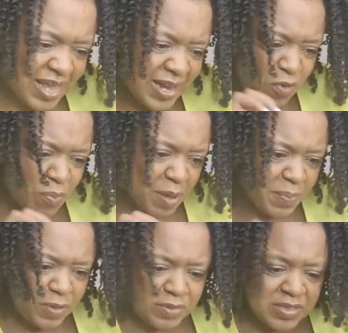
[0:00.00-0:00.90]
a little
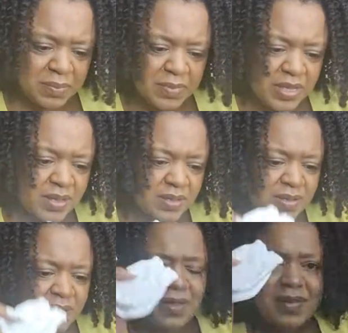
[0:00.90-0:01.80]
puppy or something?
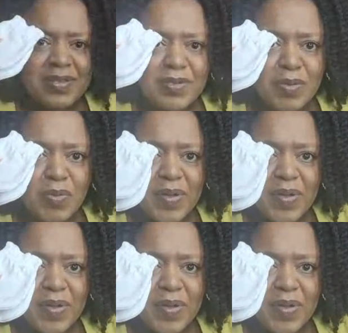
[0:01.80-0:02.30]
Little,